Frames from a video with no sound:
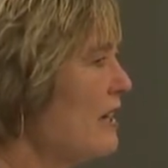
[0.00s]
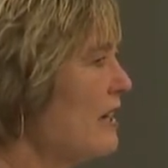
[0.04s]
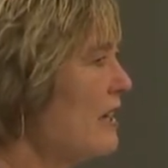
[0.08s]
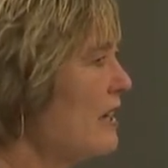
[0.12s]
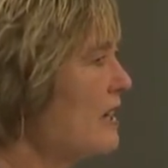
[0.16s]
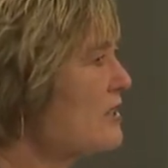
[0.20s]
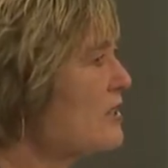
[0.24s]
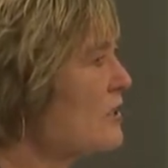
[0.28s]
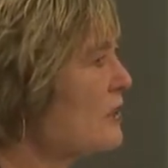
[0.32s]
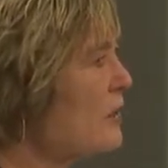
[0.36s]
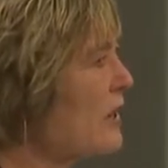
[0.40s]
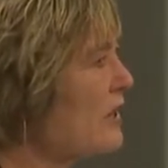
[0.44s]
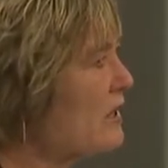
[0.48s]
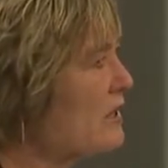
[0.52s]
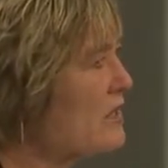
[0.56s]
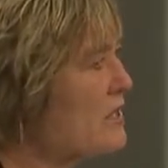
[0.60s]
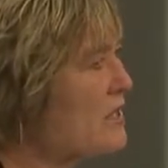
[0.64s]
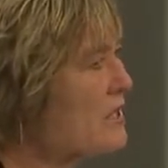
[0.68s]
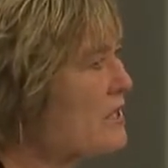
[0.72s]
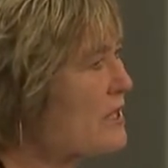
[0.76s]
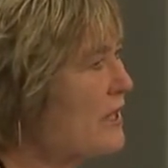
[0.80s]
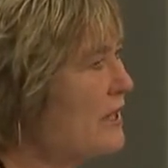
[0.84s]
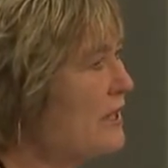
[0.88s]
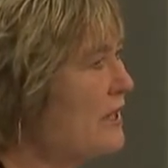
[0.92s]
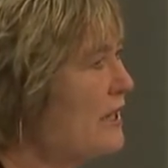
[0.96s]
As well
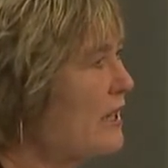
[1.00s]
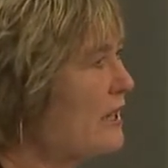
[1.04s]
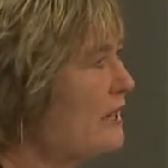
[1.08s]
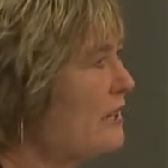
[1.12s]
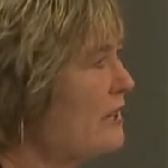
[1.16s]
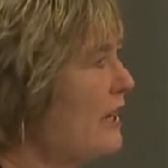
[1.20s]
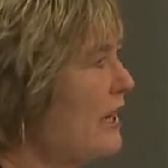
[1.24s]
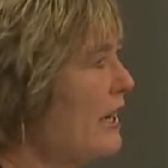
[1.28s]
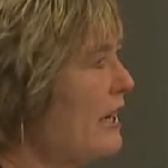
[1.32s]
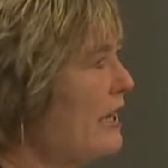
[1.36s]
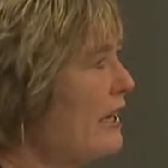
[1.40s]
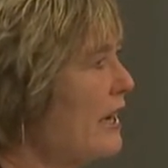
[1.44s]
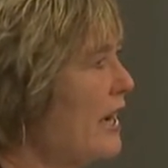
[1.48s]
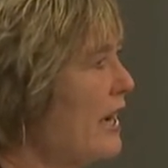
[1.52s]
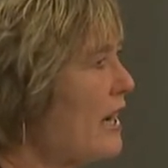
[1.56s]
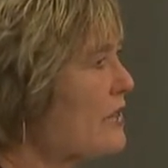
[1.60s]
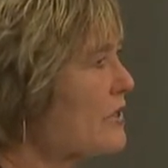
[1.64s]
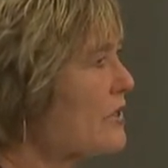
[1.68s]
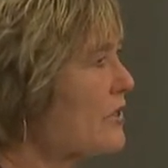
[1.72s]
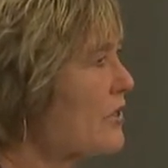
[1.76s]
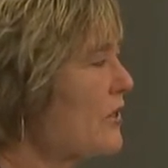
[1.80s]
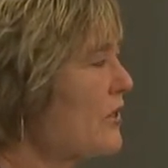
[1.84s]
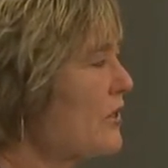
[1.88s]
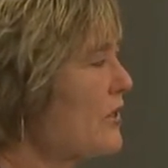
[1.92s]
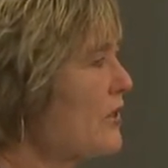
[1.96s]
as Nick
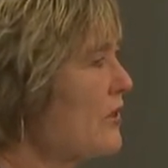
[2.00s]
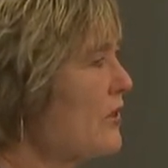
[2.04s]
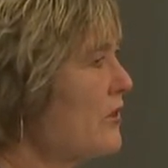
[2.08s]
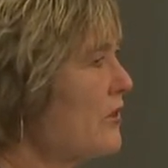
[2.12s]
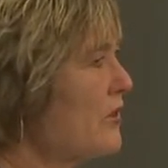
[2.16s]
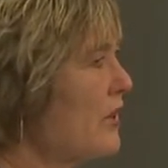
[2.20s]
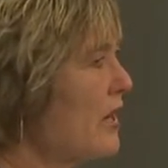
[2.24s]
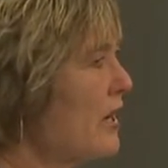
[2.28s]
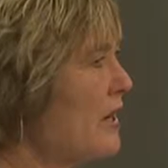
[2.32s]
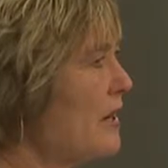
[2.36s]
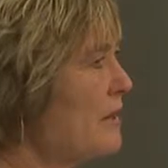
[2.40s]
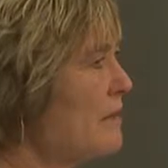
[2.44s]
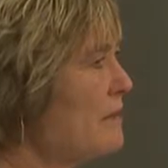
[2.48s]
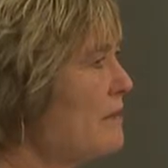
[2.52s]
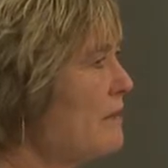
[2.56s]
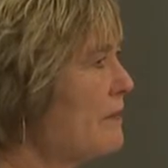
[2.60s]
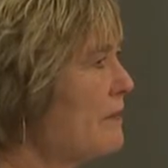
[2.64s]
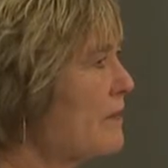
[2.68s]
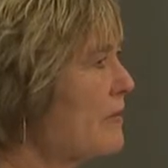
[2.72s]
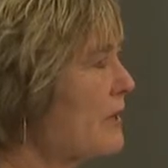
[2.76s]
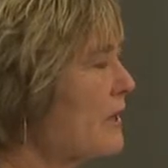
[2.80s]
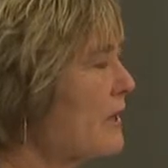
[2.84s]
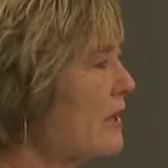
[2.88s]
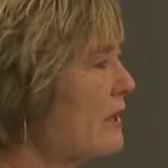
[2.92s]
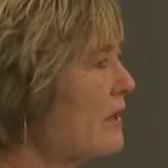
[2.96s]
Lancaster, who
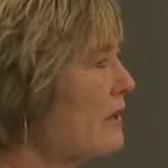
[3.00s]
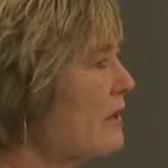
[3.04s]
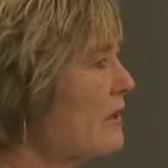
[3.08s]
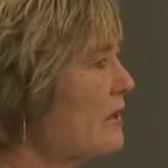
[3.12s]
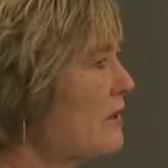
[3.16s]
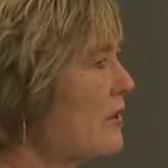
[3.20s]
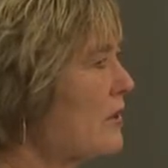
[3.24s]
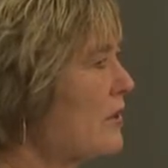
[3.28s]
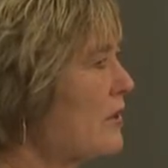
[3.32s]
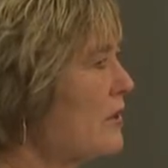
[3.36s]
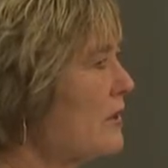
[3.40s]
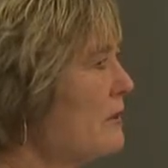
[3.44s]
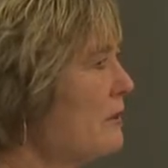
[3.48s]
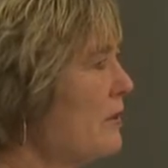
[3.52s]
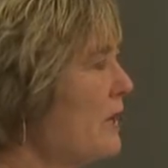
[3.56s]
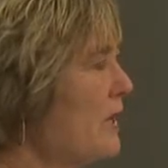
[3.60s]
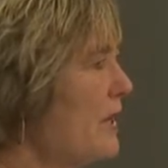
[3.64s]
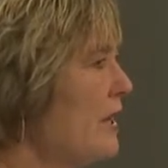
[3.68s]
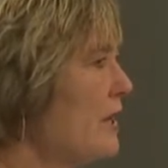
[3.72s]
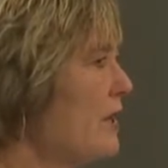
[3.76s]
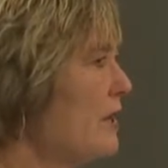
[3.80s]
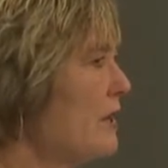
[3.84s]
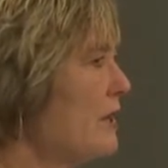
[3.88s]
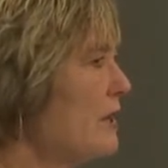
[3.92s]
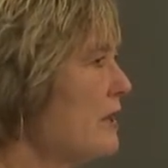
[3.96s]
couldn't be
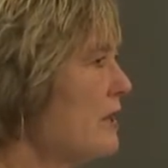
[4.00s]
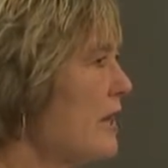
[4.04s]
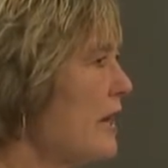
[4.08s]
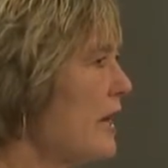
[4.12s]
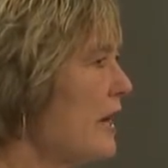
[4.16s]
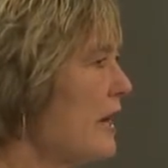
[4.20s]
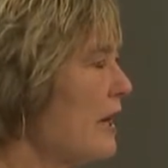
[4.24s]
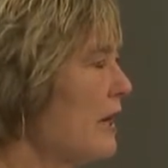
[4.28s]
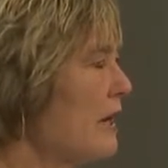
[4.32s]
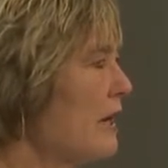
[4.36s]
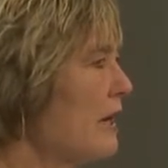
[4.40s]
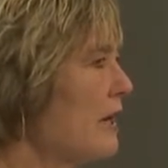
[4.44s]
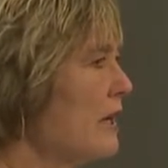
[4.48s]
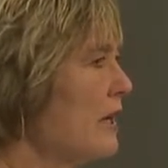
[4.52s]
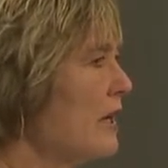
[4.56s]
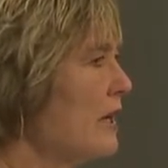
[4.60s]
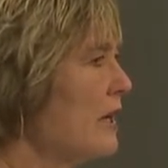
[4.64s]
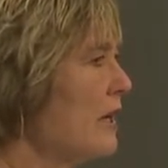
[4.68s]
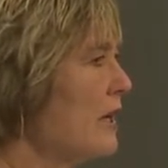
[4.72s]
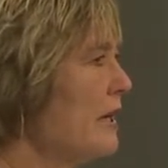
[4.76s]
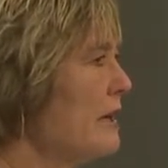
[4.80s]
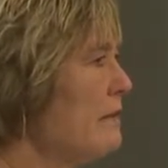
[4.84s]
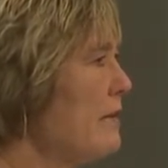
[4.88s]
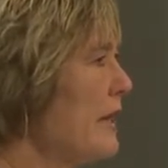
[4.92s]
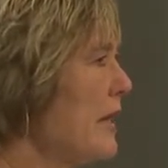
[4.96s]
here today.
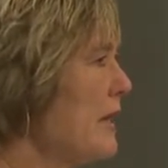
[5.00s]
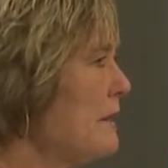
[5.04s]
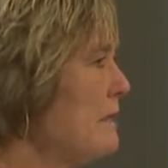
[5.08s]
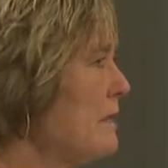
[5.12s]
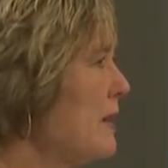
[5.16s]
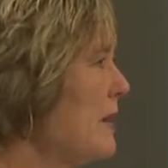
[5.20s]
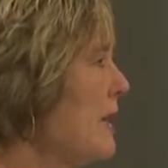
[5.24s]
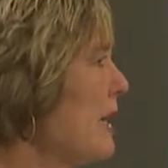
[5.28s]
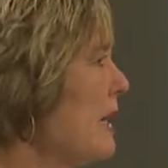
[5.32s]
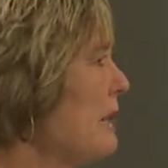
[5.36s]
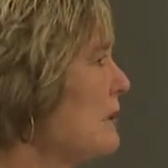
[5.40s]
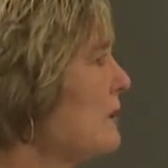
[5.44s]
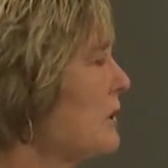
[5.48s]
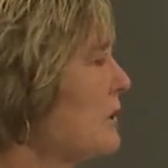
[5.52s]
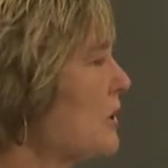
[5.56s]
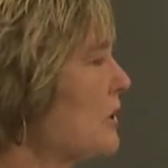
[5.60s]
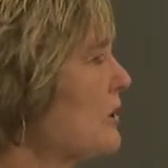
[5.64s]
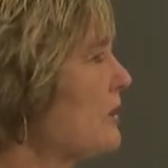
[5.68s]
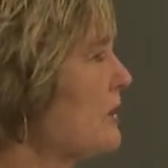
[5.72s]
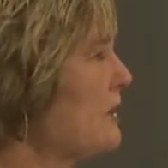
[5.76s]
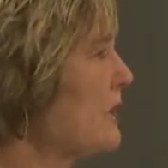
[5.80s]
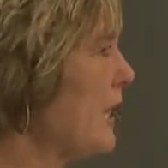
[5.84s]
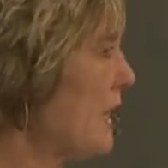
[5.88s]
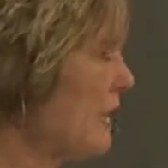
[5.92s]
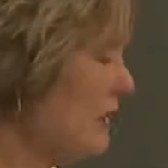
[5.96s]
He may be able
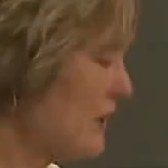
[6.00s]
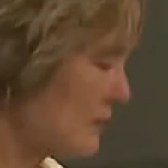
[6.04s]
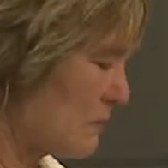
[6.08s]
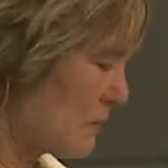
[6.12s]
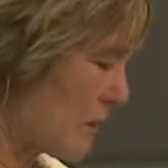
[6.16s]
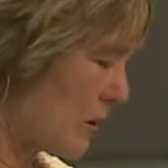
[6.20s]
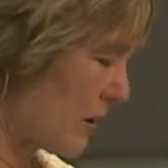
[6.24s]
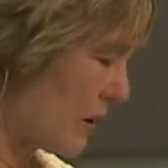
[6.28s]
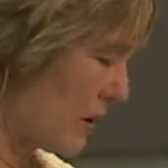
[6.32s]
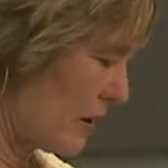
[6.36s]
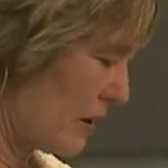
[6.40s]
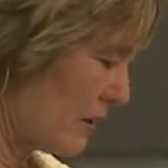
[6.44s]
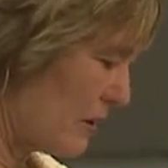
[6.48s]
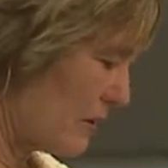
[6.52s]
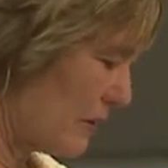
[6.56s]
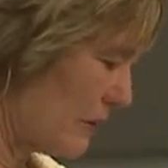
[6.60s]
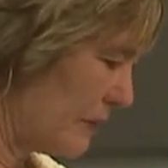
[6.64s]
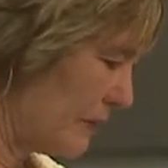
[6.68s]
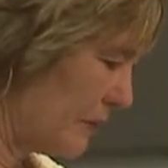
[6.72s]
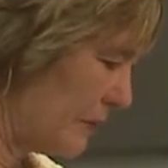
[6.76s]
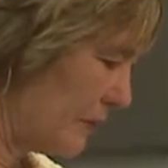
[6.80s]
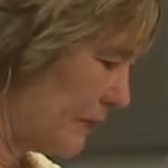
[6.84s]
to attend tomorrow.